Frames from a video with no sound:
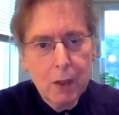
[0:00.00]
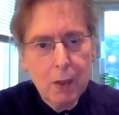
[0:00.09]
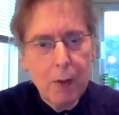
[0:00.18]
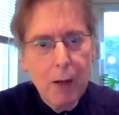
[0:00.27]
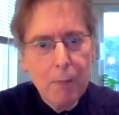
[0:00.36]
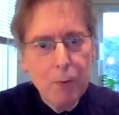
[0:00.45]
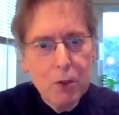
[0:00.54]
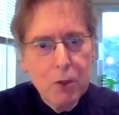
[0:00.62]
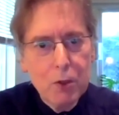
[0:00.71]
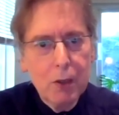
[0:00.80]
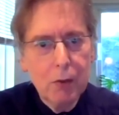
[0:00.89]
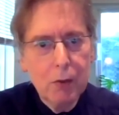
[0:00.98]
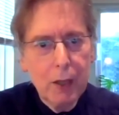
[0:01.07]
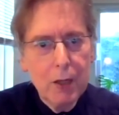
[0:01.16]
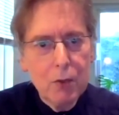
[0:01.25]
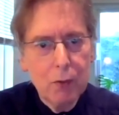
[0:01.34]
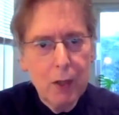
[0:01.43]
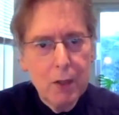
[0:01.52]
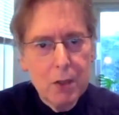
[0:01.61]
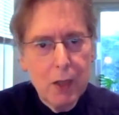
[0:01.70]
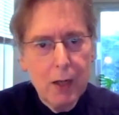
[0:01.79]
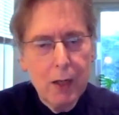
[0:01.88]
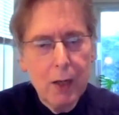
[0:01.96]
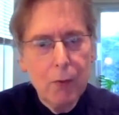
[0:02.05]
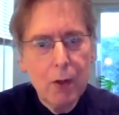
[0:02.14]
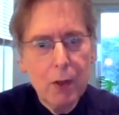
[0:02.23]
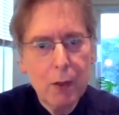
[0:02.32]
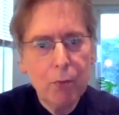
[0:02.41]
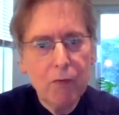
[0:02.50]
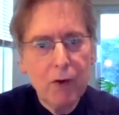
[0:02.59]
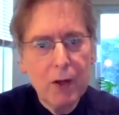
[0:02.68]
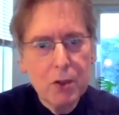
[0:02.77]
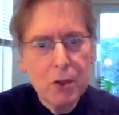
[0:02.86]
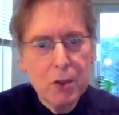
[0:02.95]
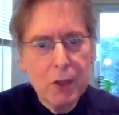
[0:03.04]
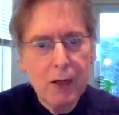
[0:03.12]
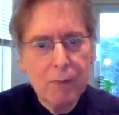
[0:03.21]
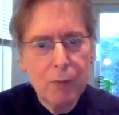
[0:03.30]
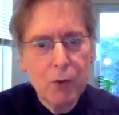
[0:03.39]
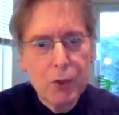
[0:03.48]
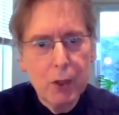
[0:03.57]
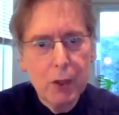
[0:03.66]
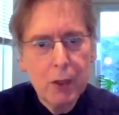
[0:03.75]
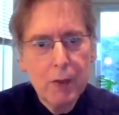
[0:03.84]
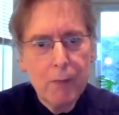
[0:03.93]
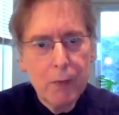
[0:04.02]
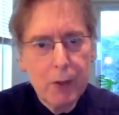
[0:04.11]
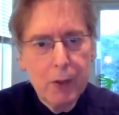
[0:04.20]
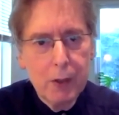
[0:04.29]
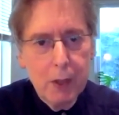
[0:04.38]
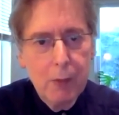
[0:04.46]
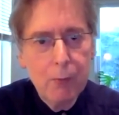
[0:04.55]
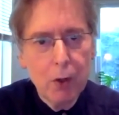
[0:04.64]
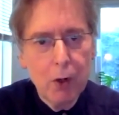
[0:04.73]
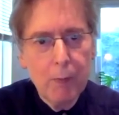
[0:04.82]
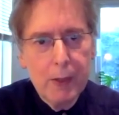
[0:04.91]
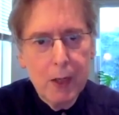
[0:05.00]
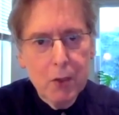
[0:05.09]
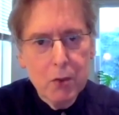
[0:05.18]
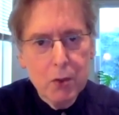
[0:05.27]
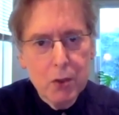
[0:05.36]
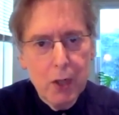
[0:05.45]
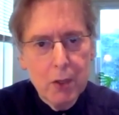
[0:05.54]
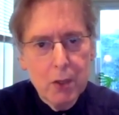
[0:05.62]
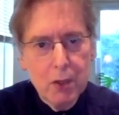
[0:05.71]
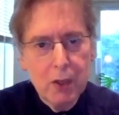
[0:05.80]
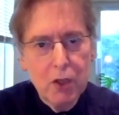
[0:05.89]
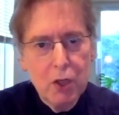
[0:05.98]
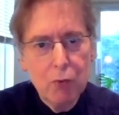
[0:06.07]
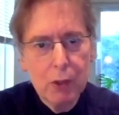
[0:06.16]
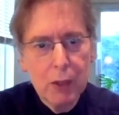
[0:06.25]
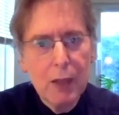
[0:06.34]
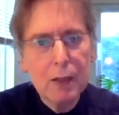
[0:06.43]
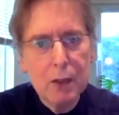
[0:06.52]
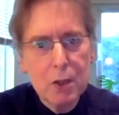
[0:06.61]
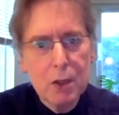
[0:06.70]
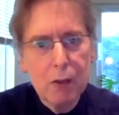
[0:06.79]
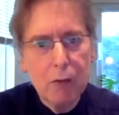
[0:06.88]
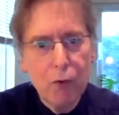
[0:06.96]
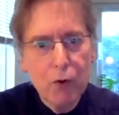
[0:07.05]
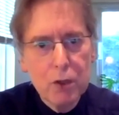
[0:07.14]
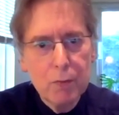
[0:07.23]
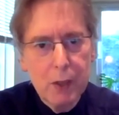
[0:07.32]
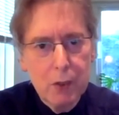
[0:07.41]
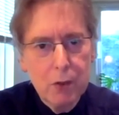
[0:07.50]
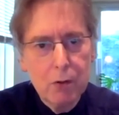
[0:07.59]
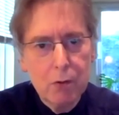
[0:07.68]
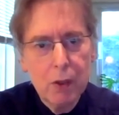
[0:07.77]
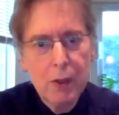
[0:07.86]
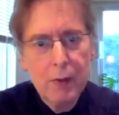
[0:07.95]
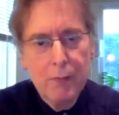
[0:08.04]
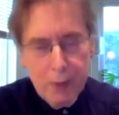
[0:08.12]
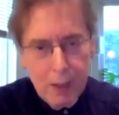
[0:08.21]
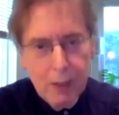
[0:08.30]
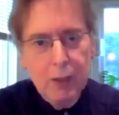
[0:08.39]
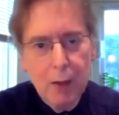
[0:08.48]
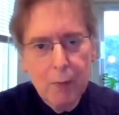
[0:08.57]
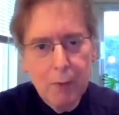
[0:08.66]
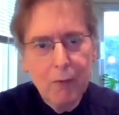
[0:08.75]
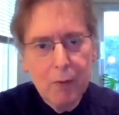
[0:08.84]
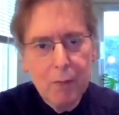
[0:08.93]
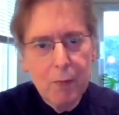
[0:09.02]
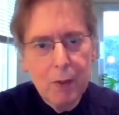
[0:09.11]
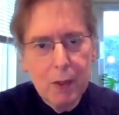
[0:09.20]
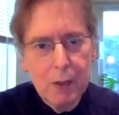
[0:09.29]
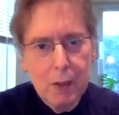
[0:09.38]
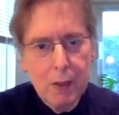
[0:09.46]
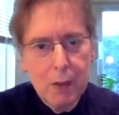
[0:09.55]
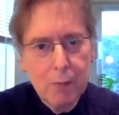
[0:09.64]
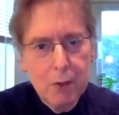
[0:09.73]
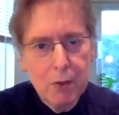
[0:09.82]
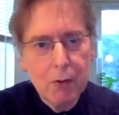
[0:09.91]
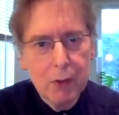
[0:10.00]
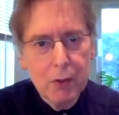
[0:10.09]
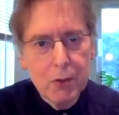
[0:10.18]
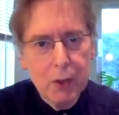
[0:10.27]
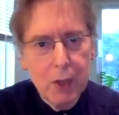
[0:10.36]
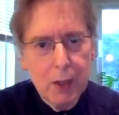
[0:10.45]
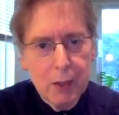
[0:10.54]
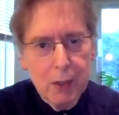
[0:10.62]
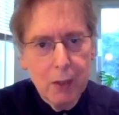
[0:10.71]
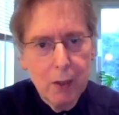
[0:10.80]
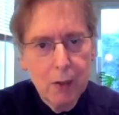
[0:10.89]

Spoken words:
In my particular case, when I decided I wanted to improvise in the style of Mozart, the keyboard harmony exercises that she relentlessly forced me to do ended up giving me the materials that I need